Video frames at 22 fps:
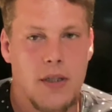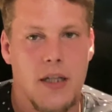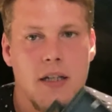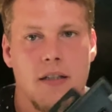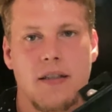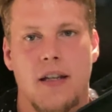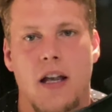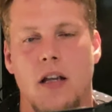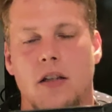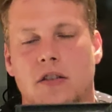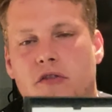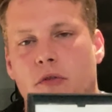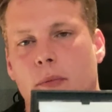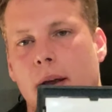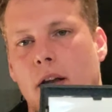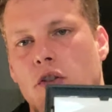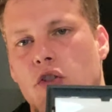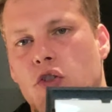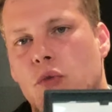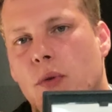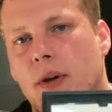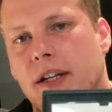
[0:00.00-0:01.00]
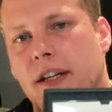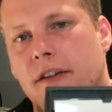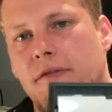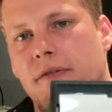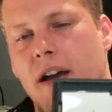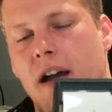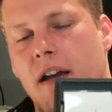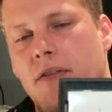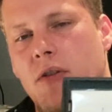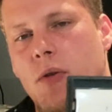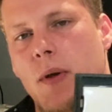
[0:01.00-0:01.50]
It sells for about
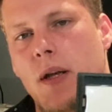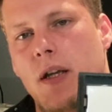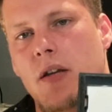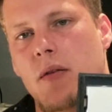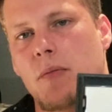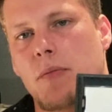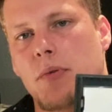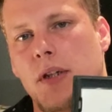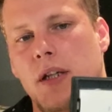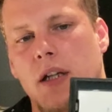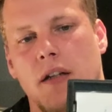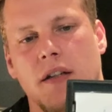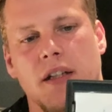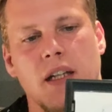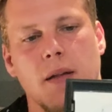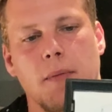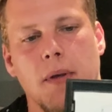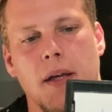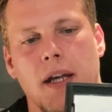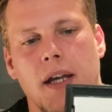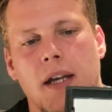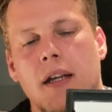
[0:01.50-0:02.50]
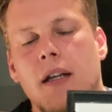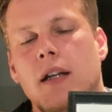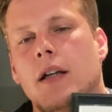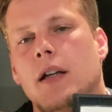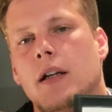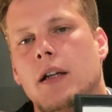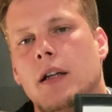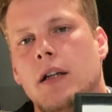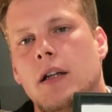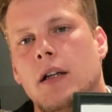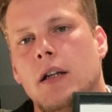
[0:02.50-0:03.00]
£25 complete on eBay.
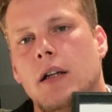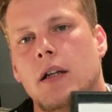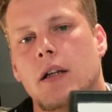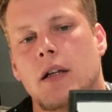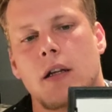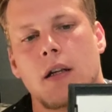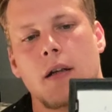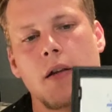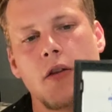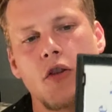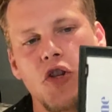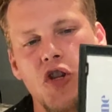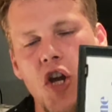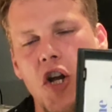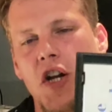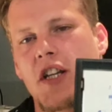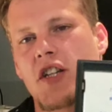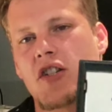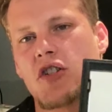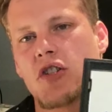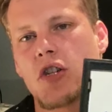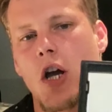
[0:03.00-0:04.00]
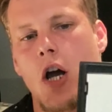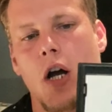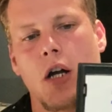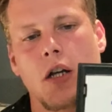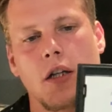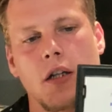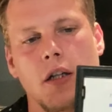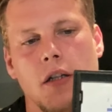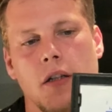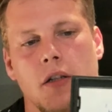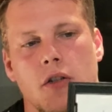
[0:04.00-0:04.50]
None in stock.
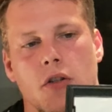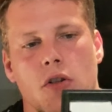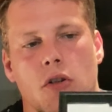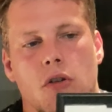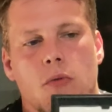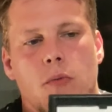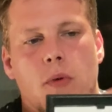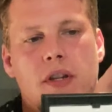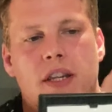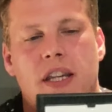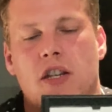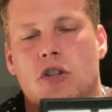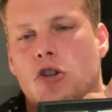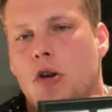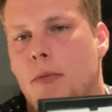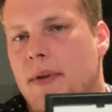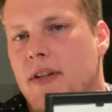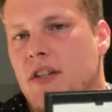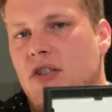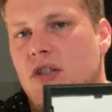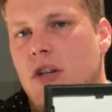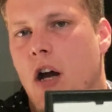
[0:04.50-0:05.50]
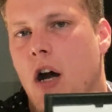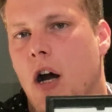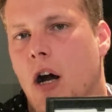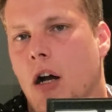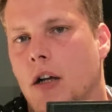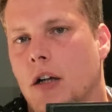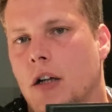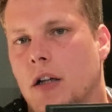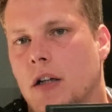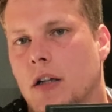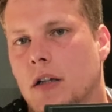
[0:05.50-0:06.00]
When these come in
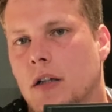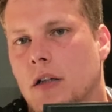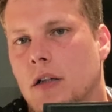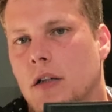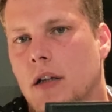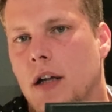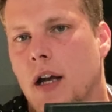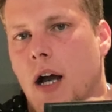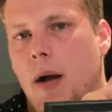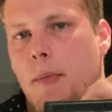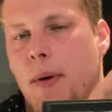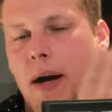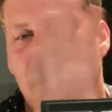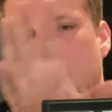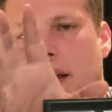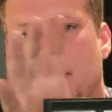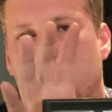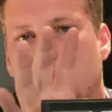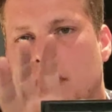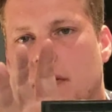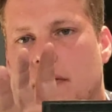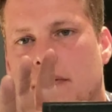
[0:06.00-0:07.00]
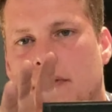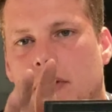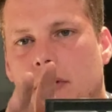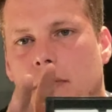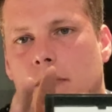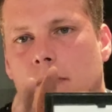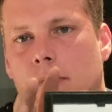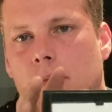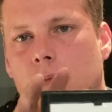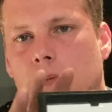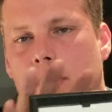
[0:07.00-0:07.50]
stock, I buy a few of
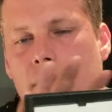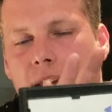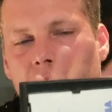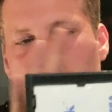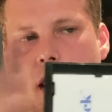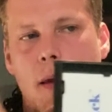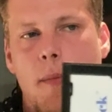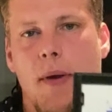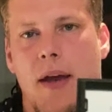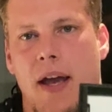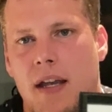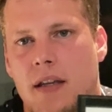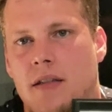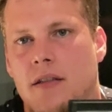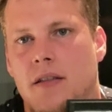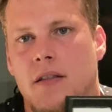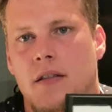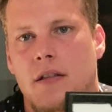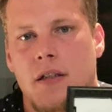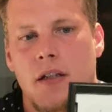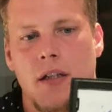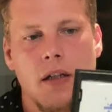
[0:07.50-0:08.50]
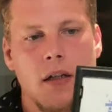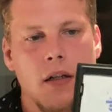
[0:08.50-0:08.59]
them, get the best.